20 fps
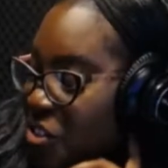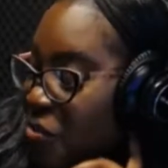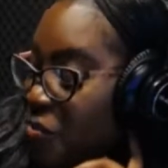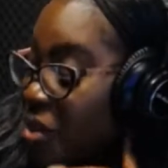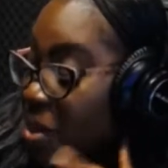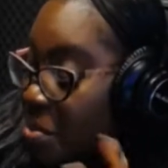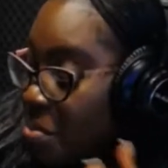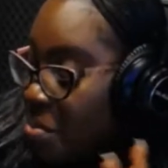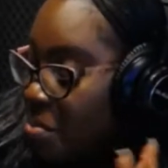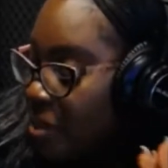
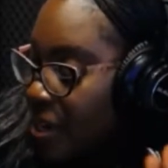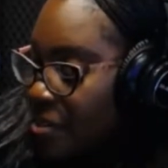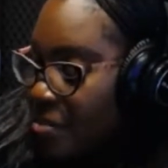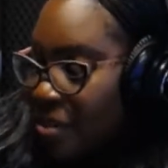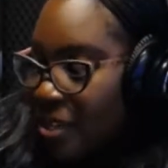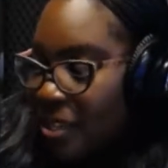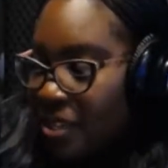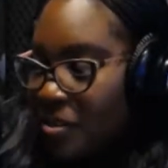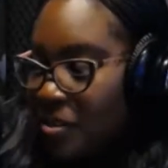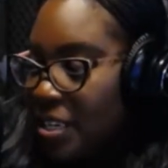written by
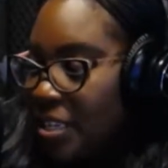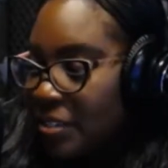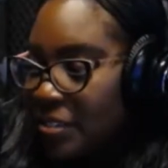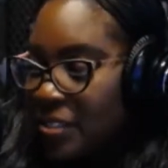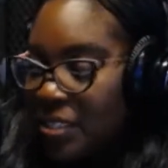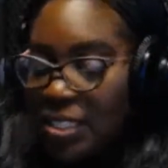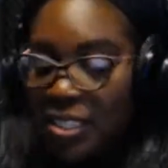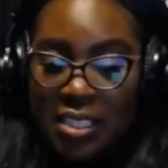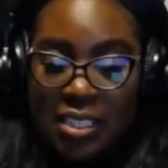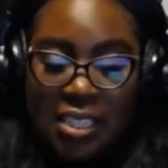Michael
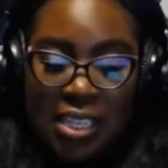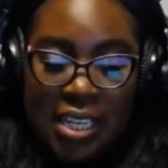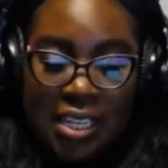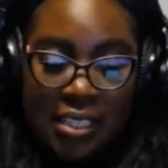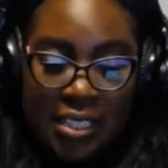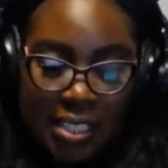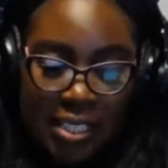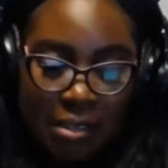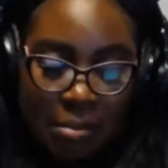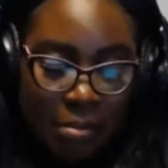Harrison and
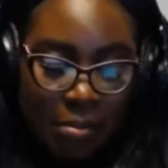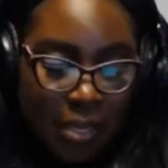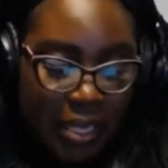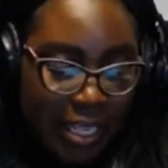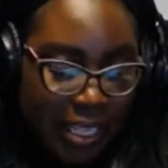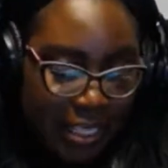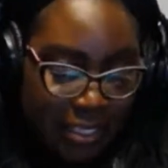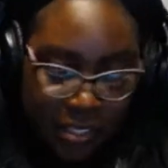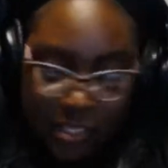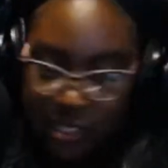sung by
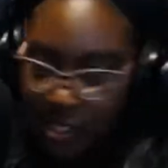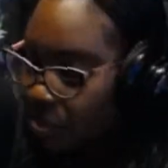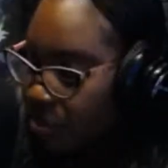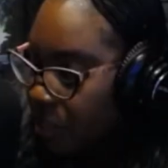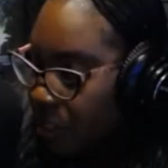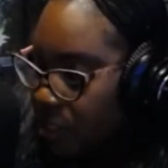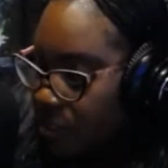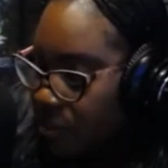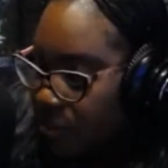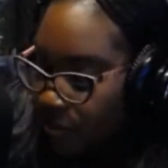Angela
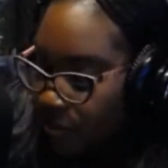Bennett.